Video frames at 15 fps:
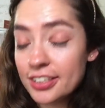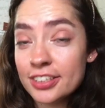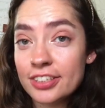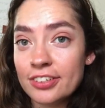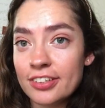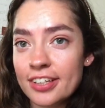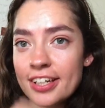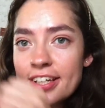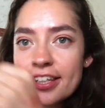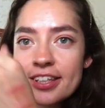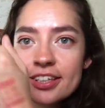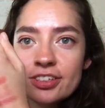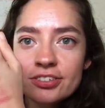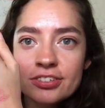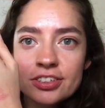So again,
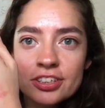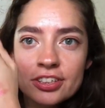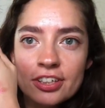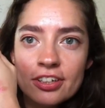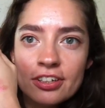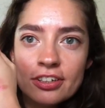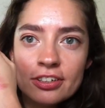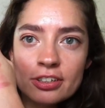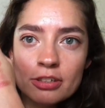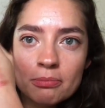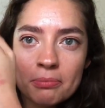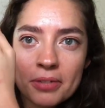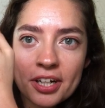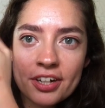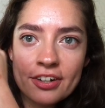this one's called
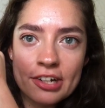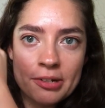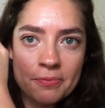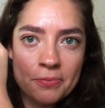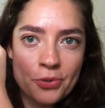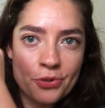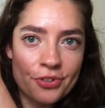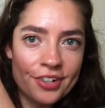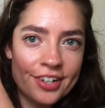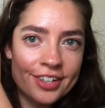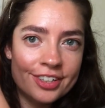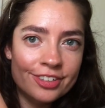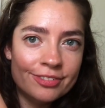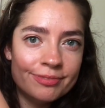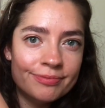Very
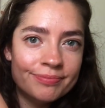More.